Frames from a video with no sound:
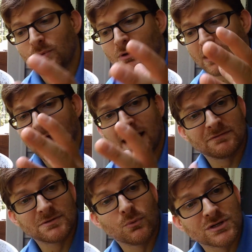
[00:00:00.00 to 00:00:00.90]
we will
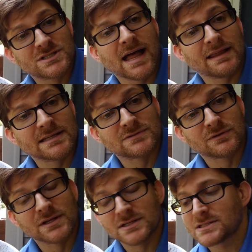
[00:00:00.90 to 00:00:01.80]
have some more scallions
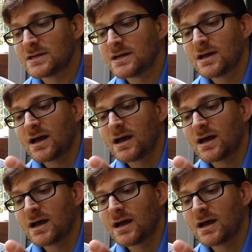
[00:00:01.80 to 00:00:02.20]
for this,